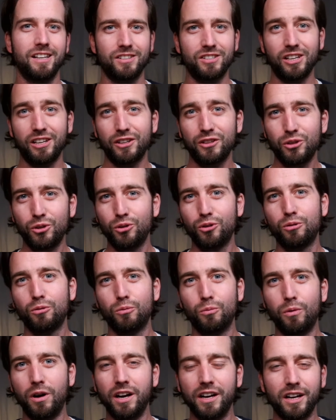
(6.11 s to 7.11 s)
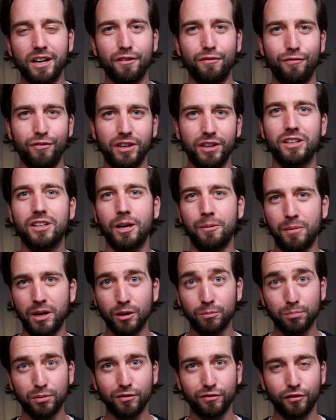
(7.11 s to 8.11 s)
tell you why I think I'm
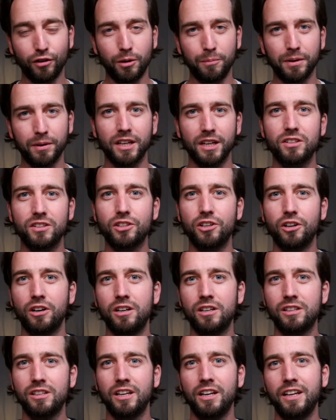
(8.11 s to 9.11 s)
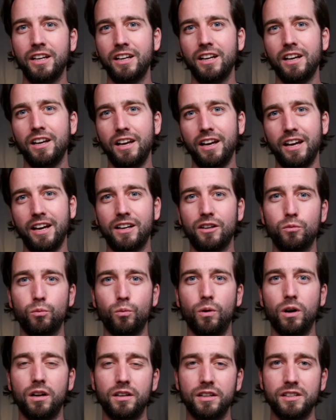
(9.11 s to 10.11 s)
outperforming it currently and
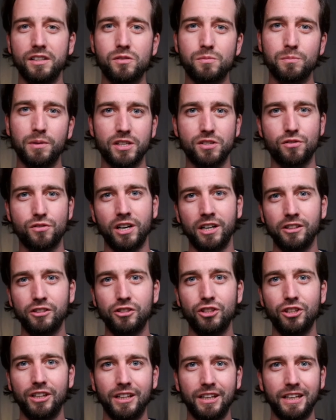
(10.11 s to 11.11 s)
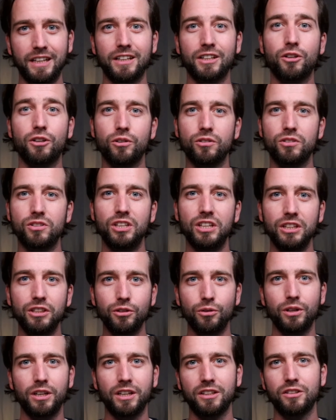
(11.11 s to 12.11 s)
what is my strategy in
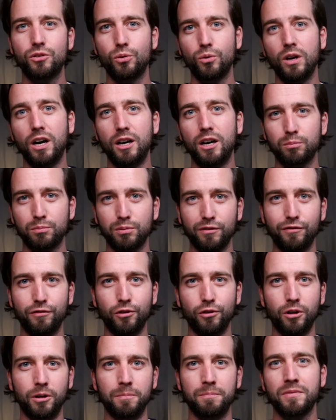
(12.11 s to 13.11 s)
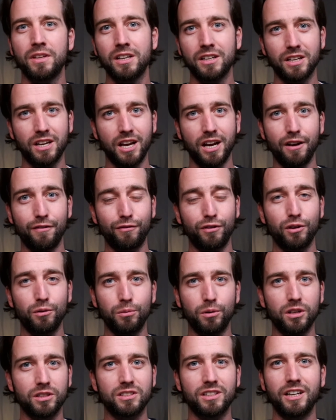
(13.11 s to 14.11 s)
continuing to outperform
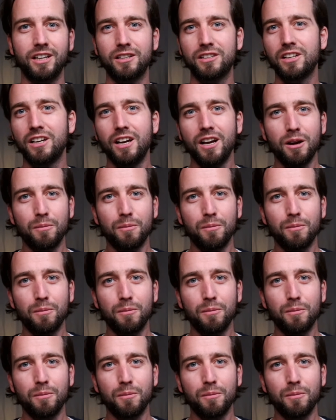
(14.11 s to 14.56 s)
Cathie Wood. And